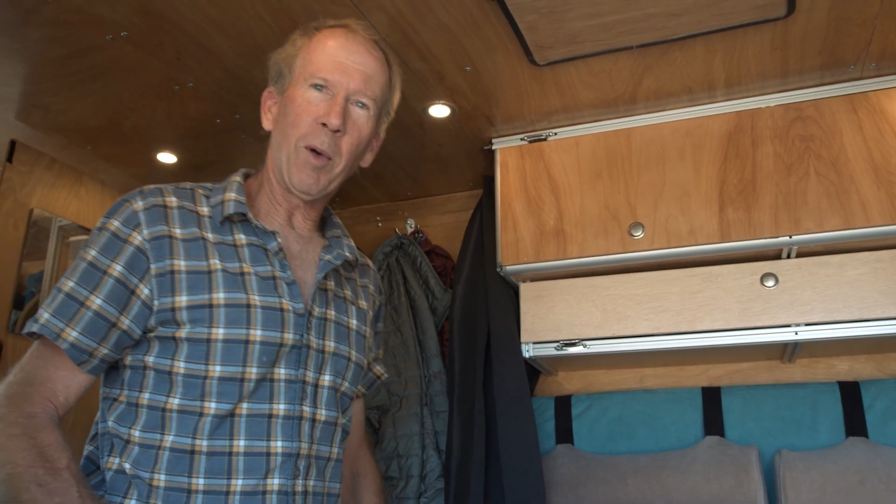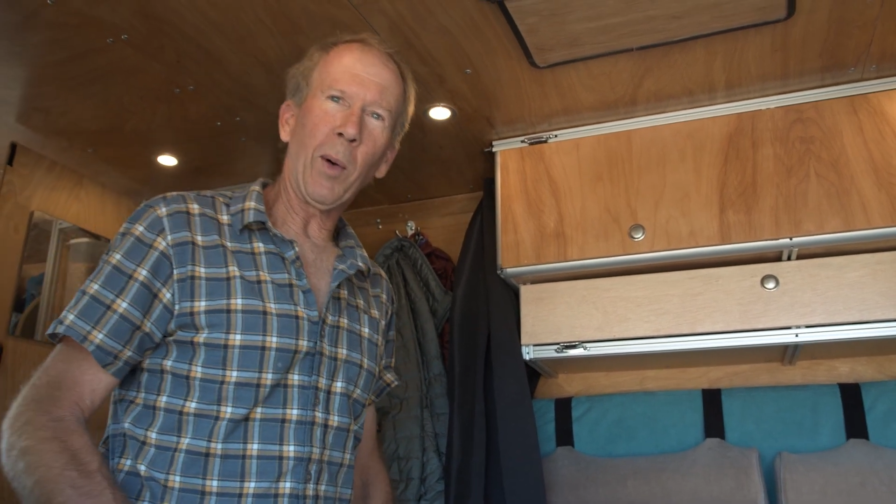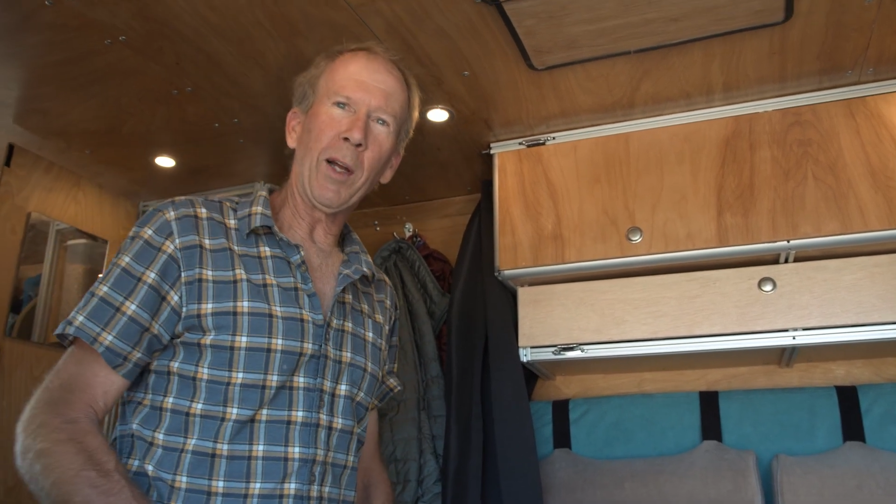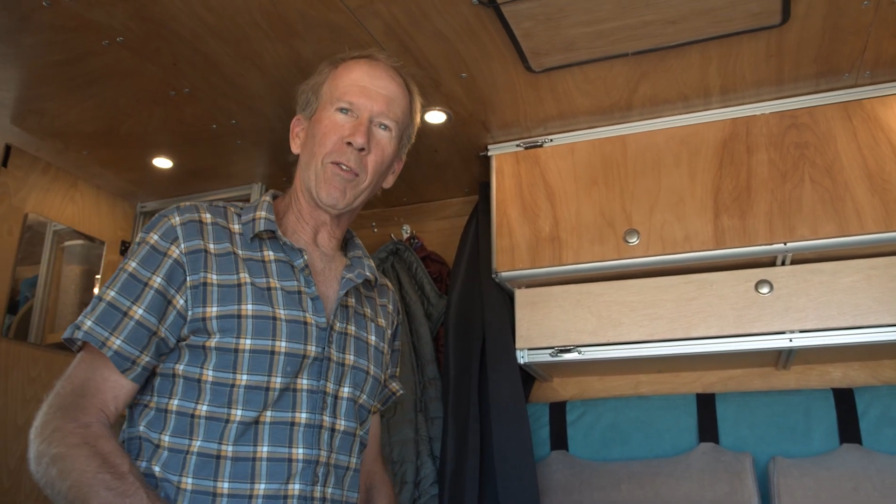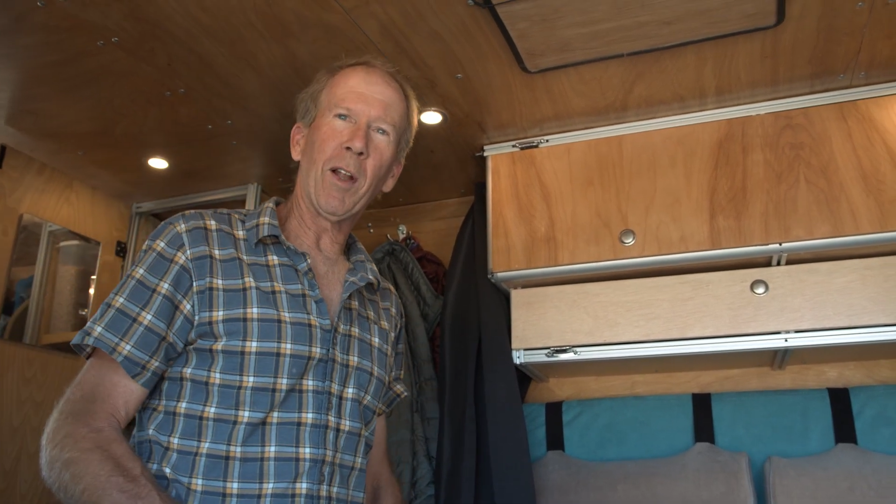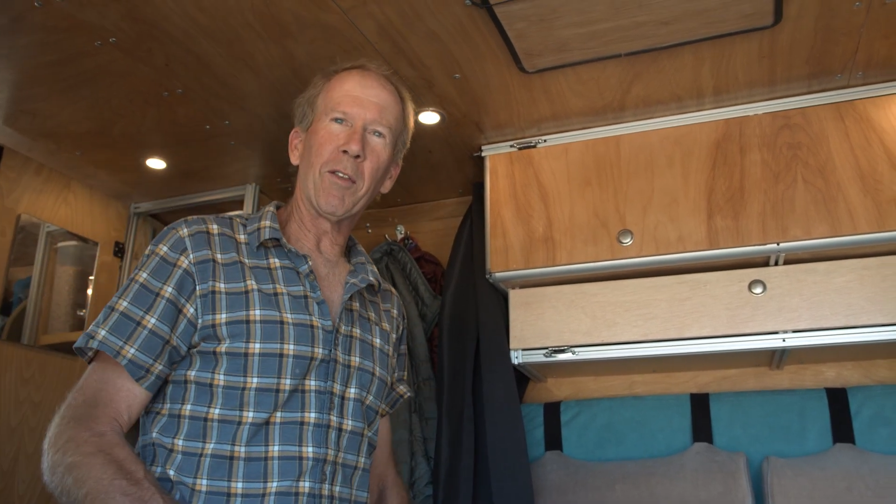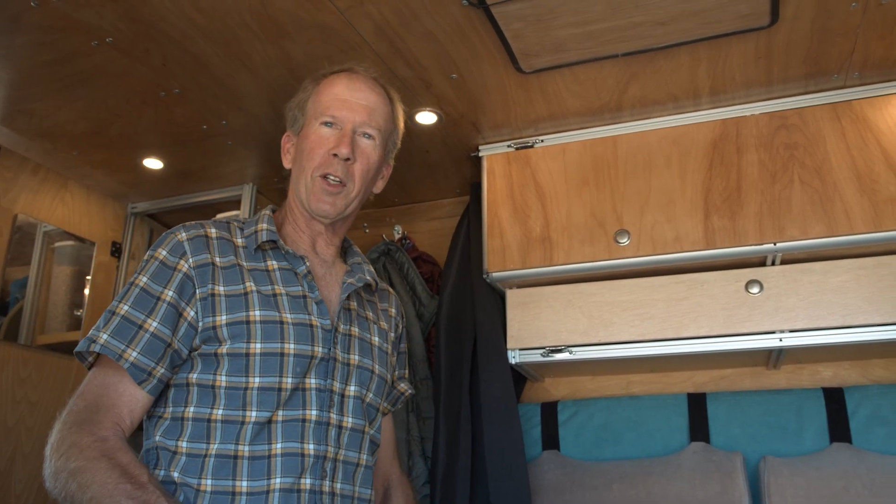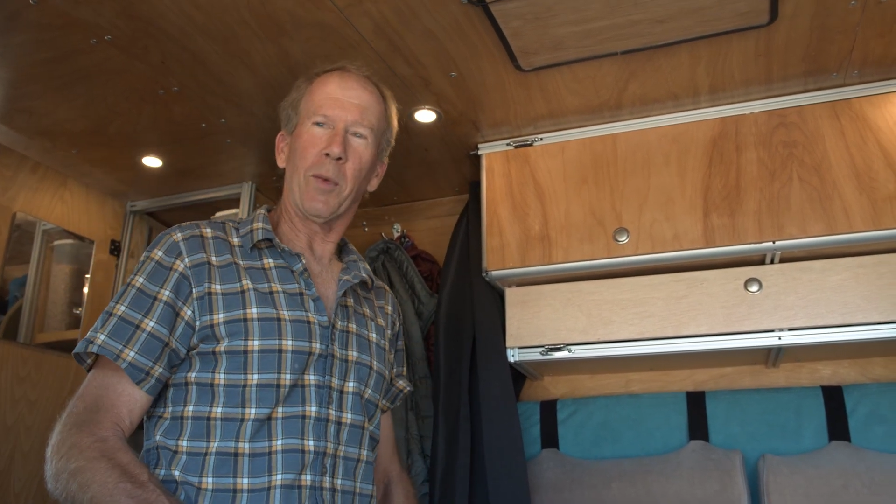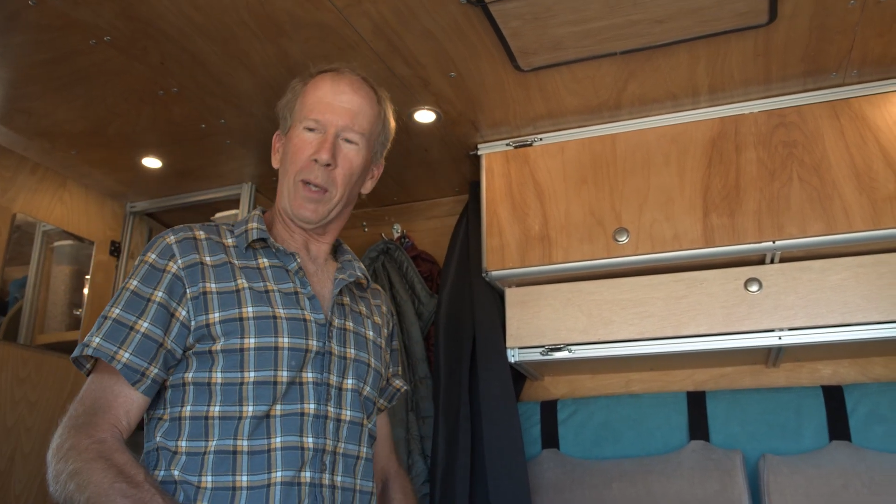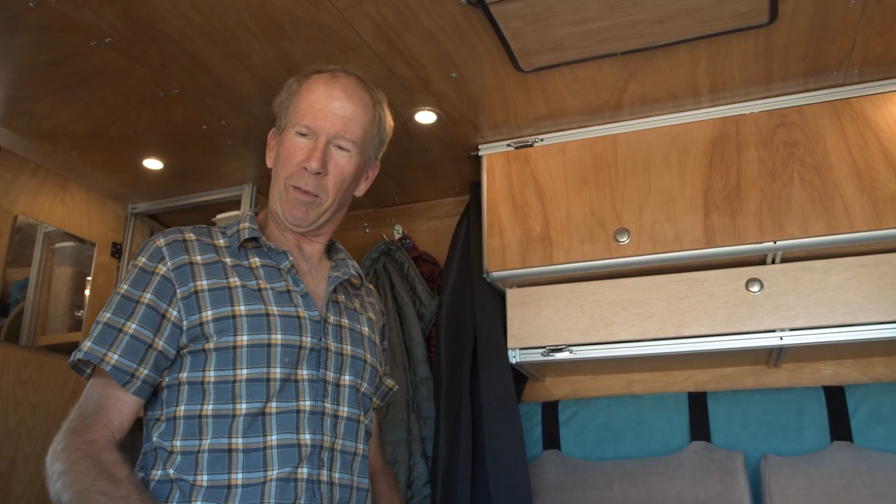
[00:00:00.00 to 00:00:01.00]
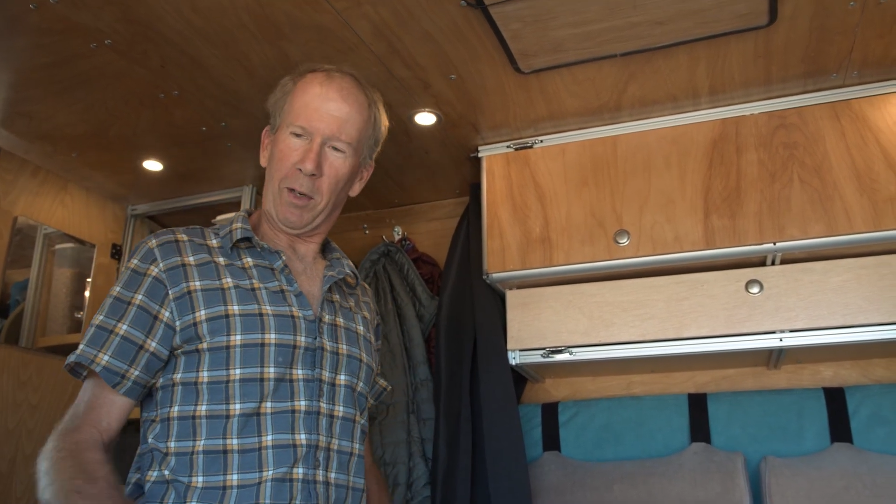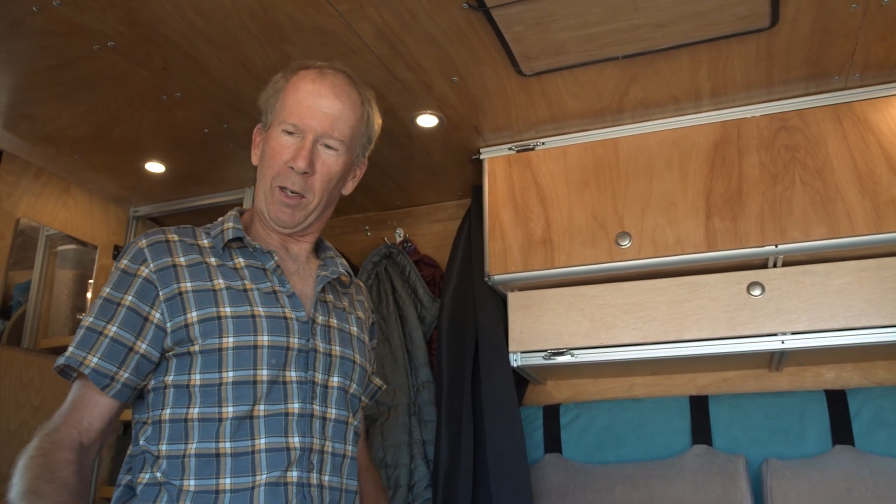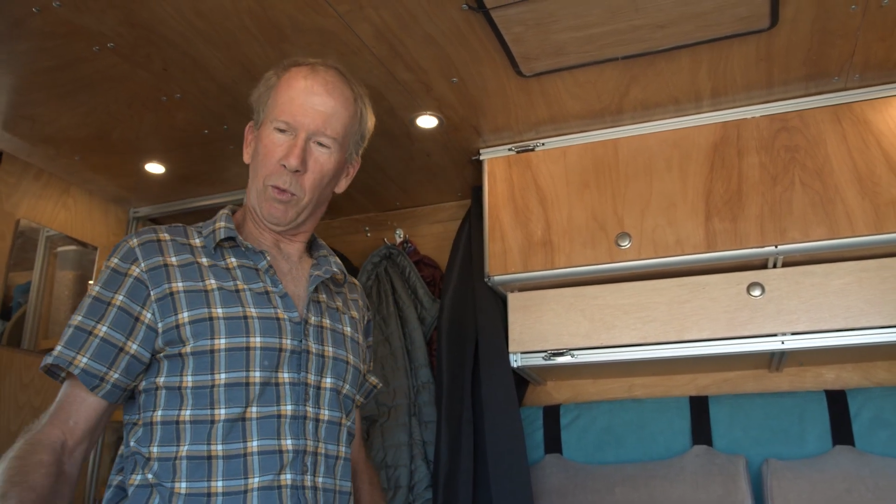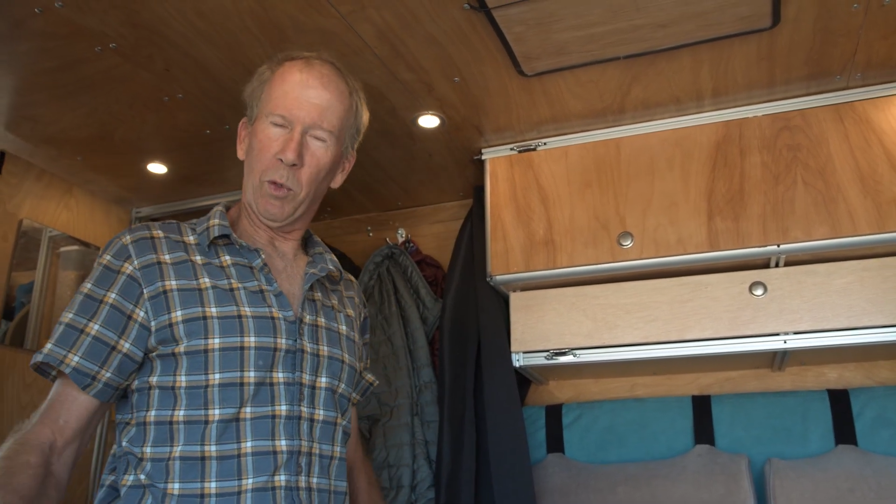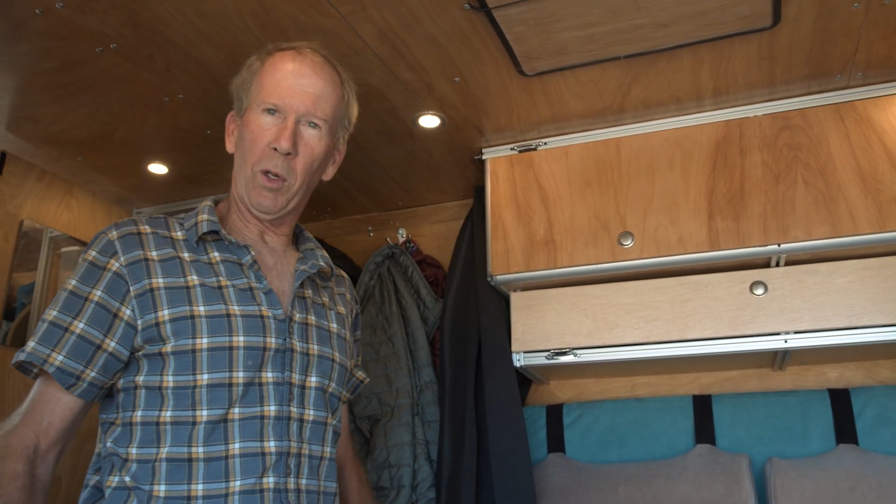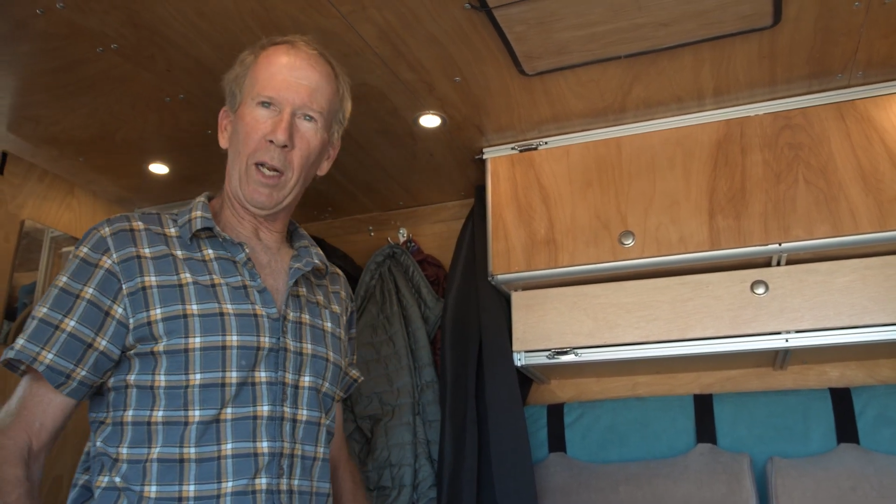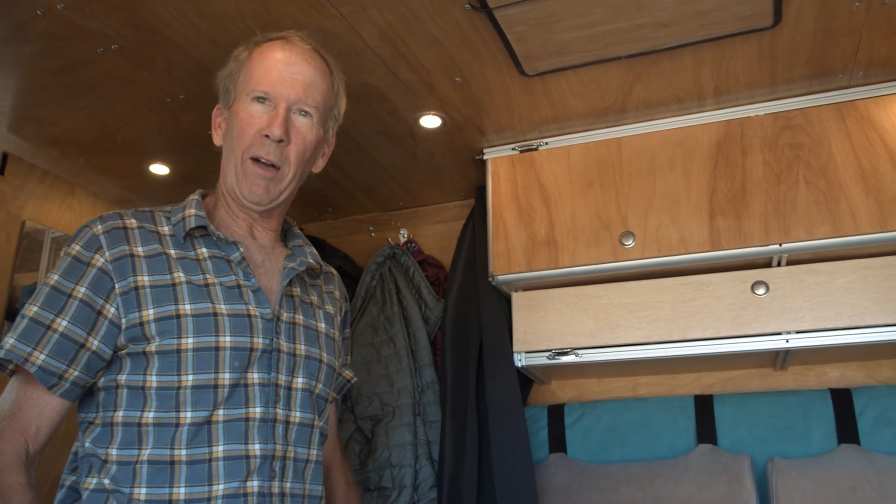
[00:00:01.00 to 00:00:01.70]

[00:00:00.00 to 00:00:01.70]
My wife loves it. We have a rule.